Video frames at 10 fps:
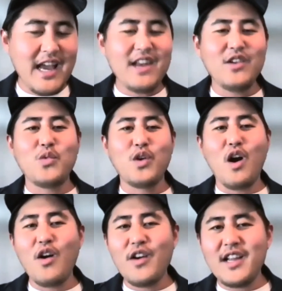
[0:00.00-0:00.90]
And we're
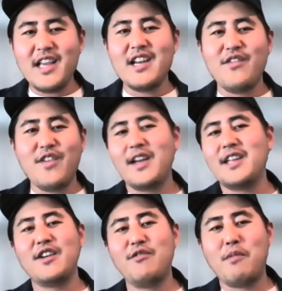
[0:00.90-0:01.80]
already in a very
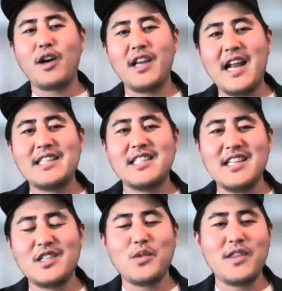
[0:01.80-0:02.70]
tough market as it
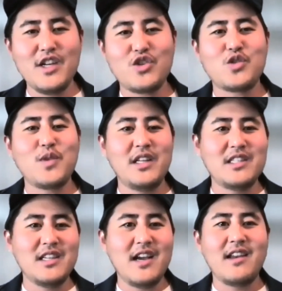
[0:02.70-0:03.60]
is with interest
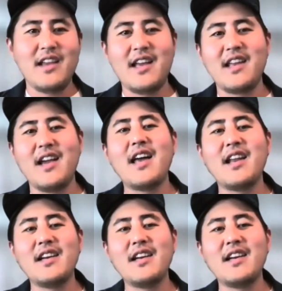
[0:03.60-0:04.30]
rates and yada, yada, yada.